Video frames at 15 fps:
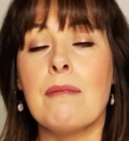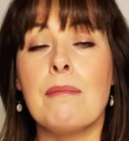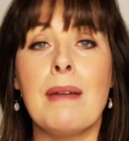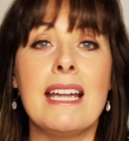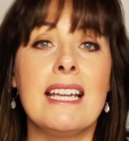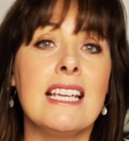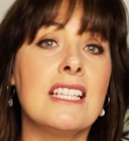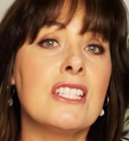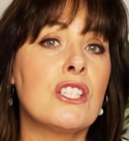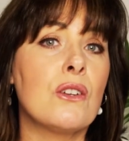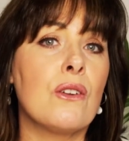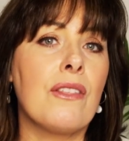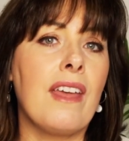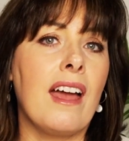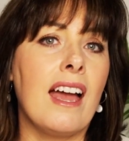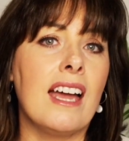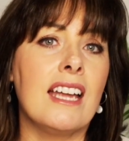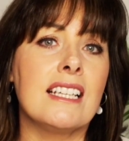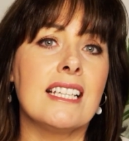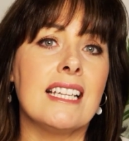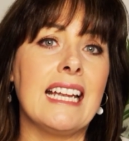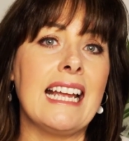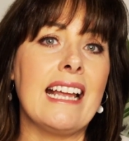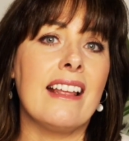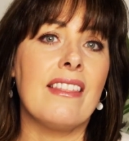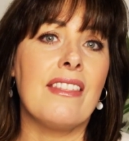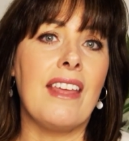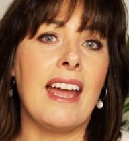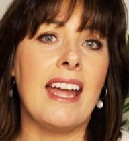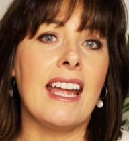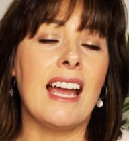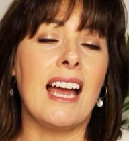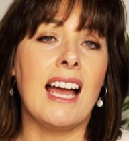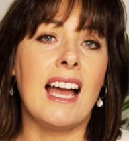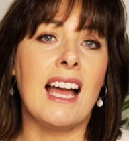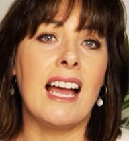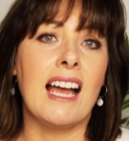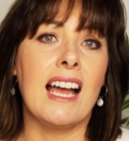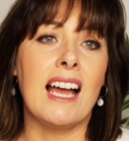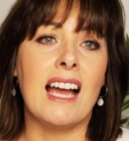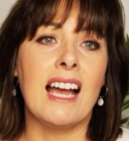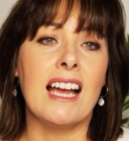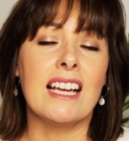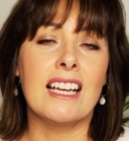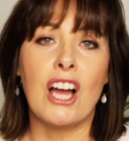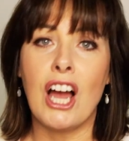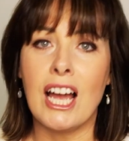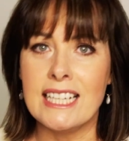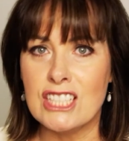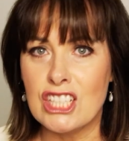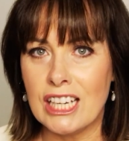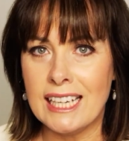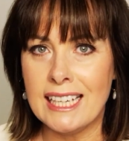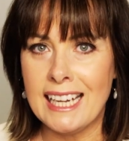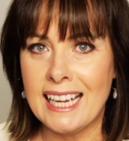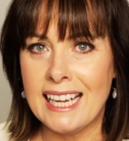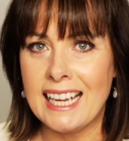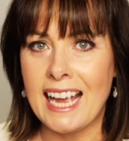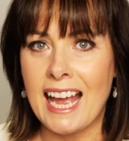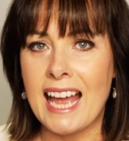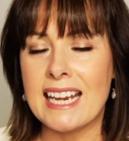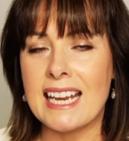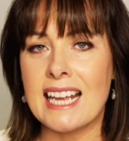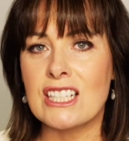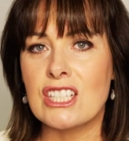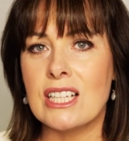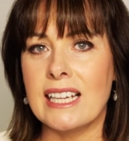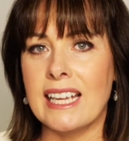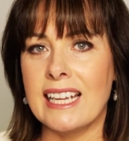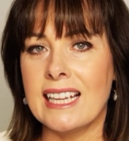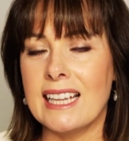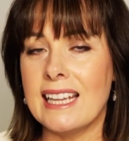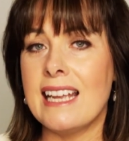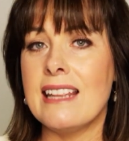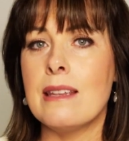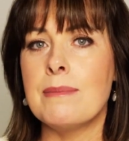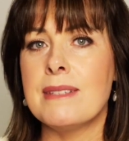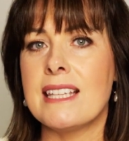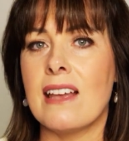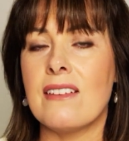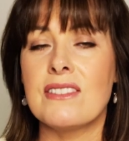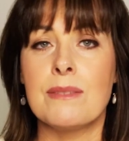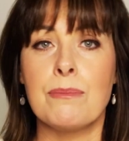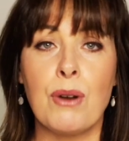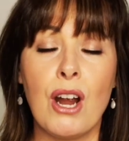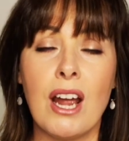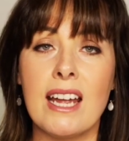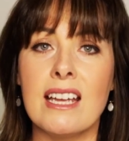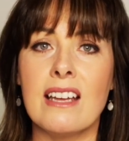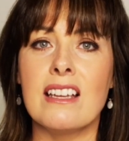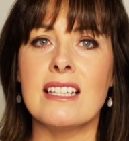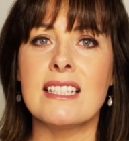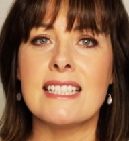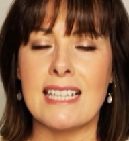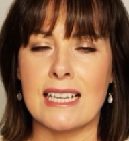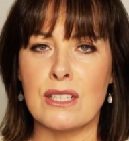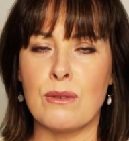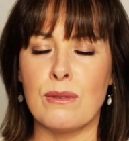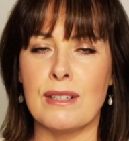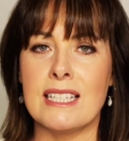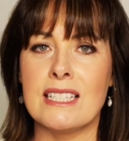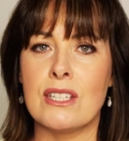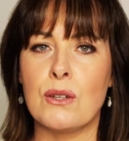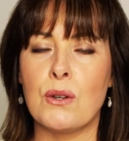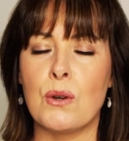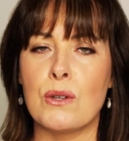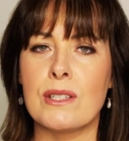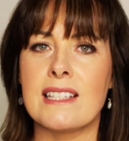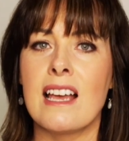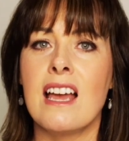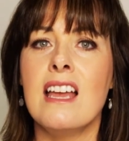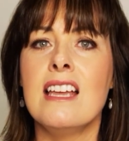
making sure that they are hygienic and actually clean themselves prior sexual intercourse,